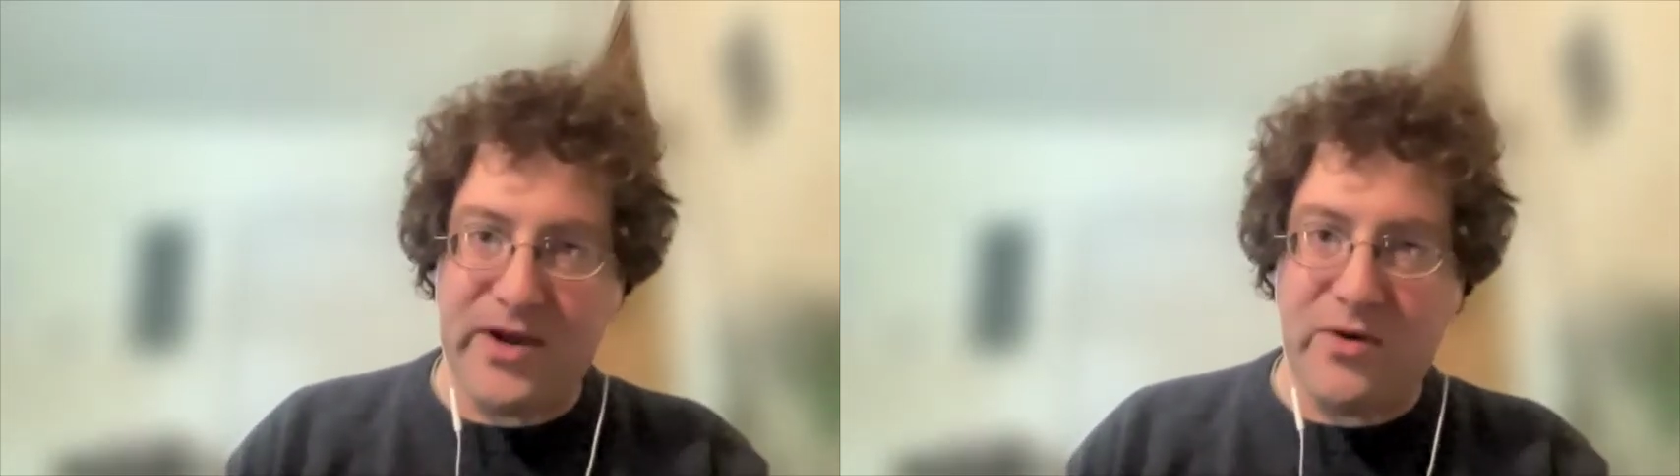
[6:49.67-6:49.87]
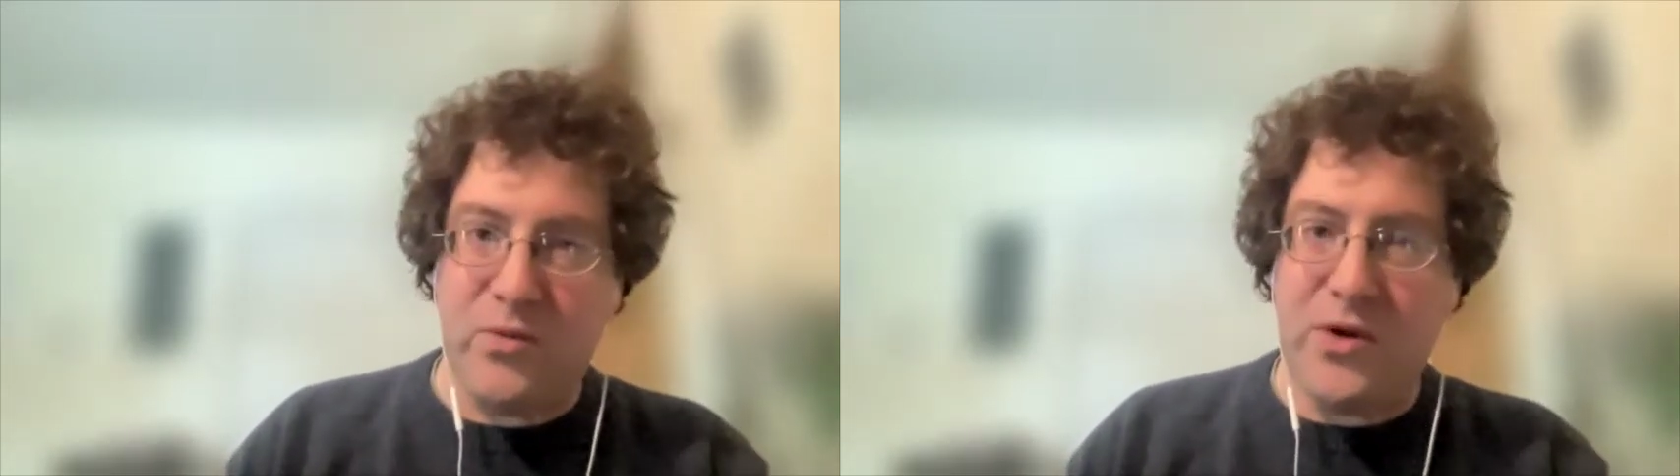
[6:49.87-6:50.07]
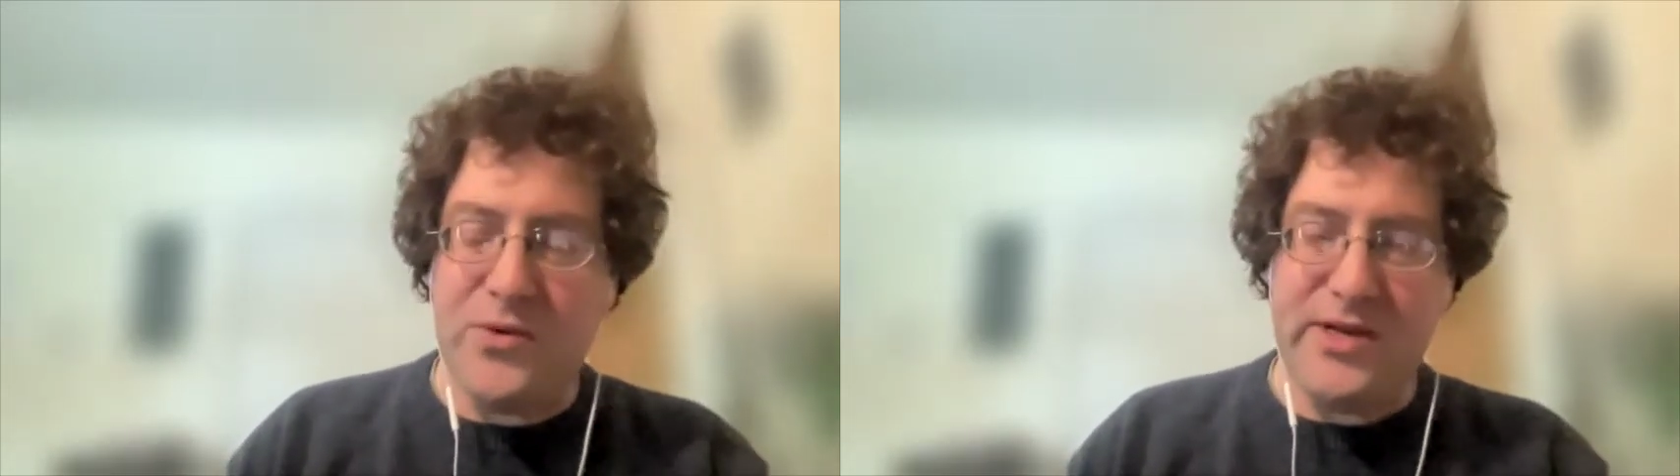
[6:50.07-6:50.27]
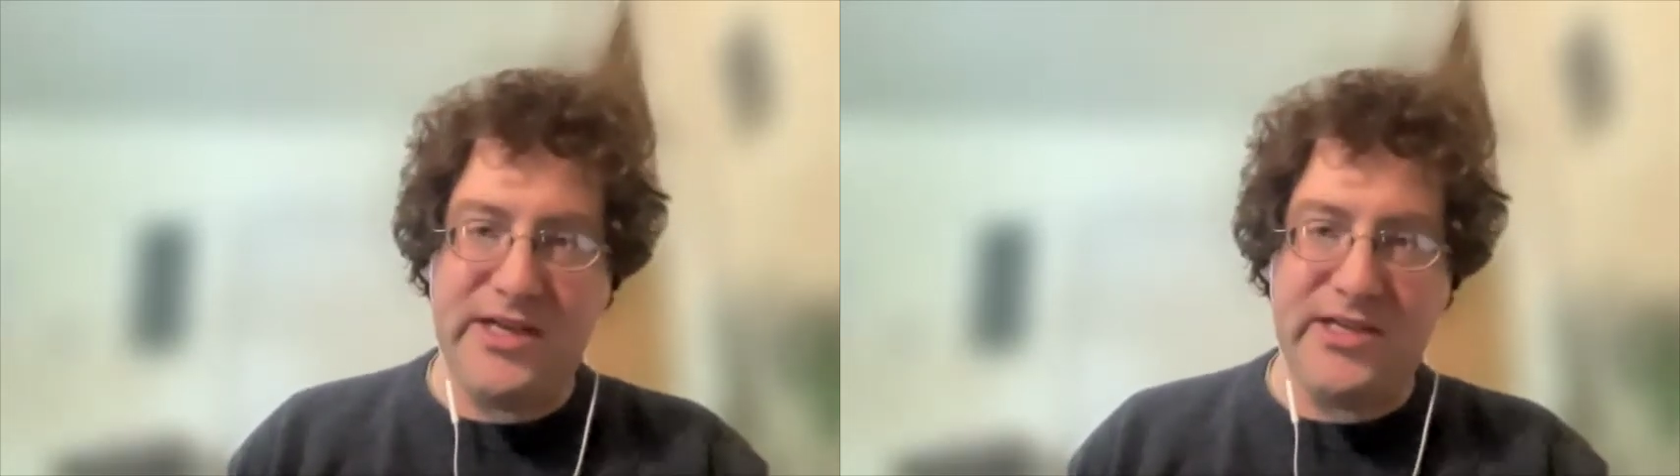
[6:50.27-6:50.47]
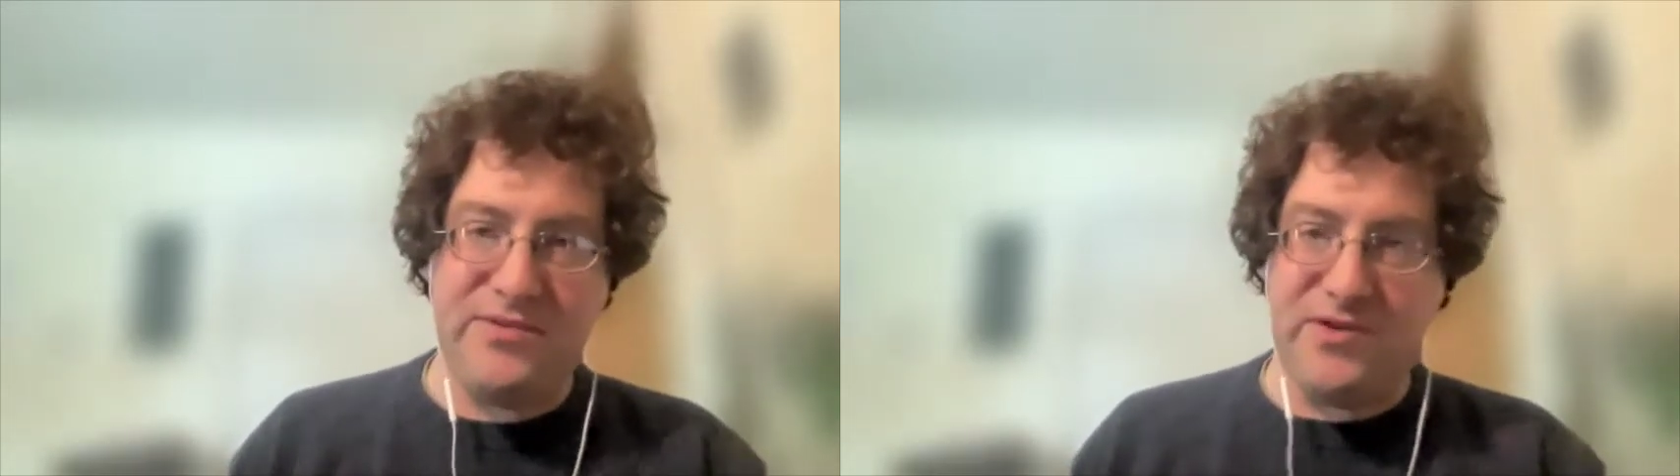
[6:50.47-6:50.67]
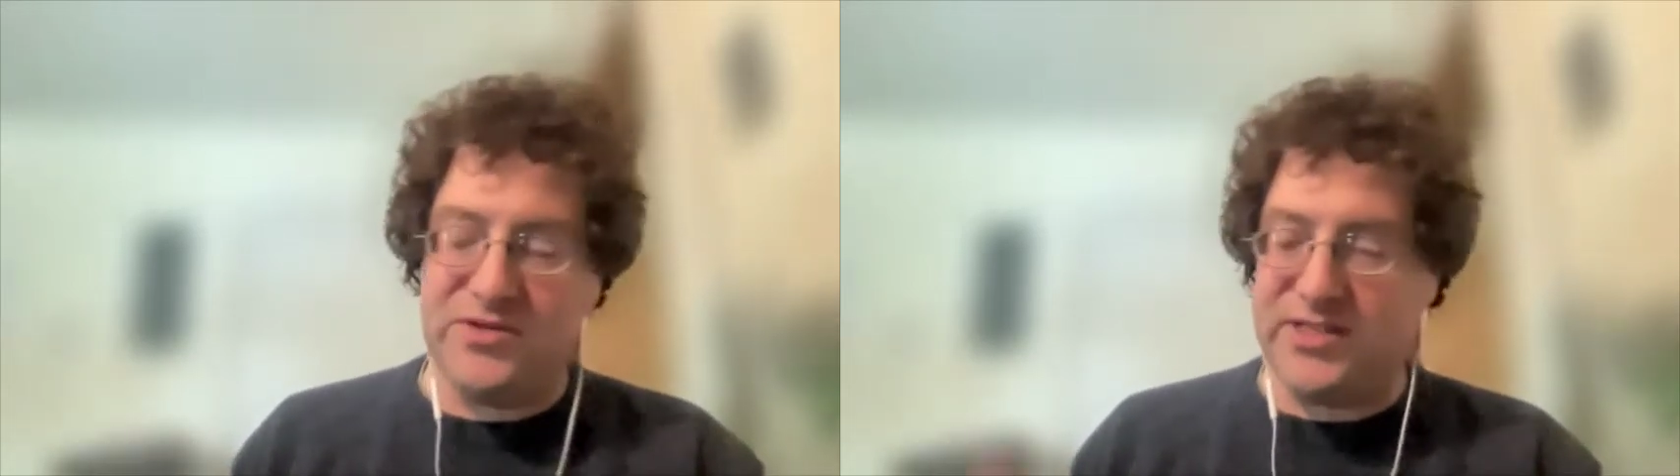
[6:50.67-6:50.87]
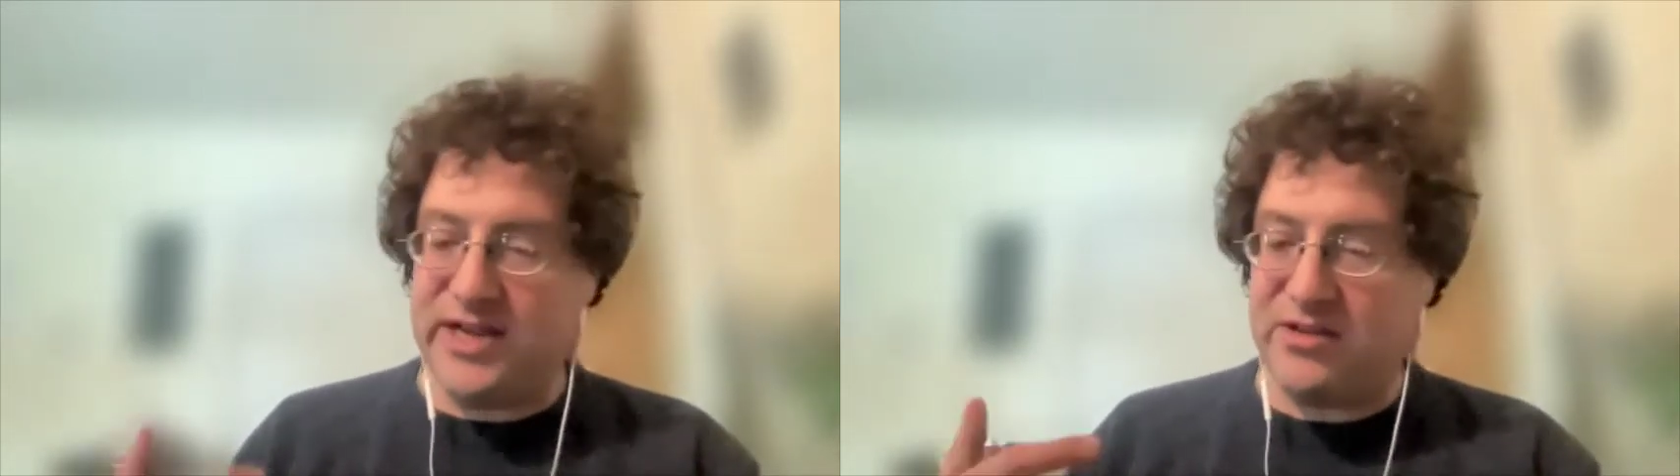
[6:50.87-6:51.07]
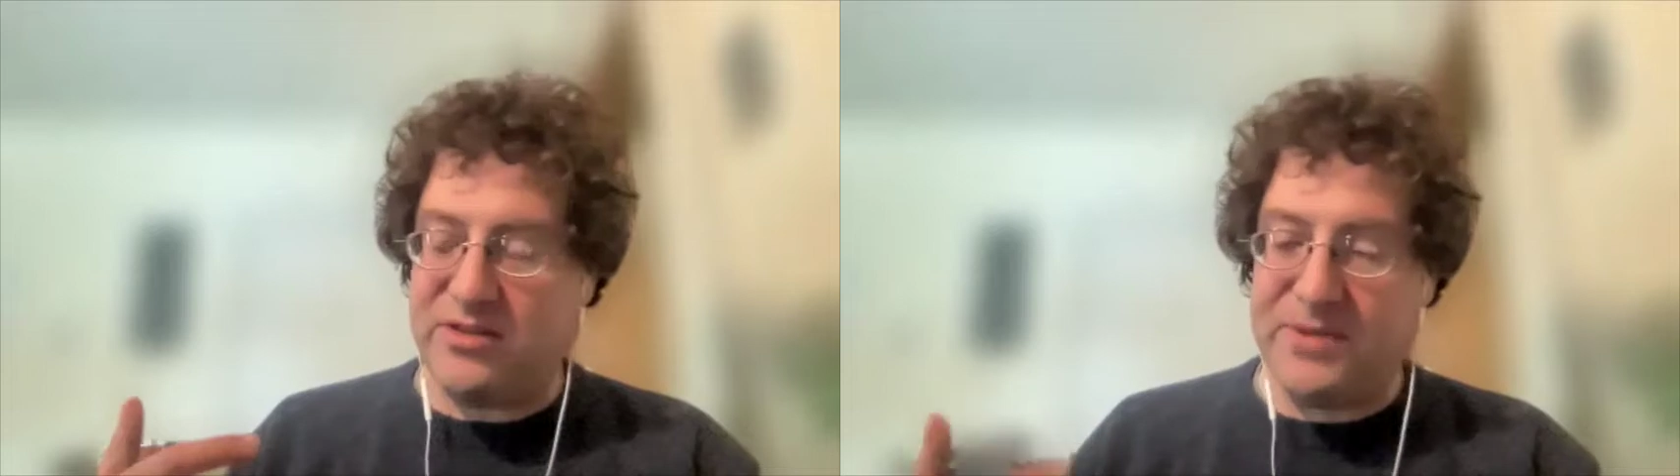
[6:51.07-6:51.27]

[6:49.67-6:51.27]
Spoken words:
What would each of you say are the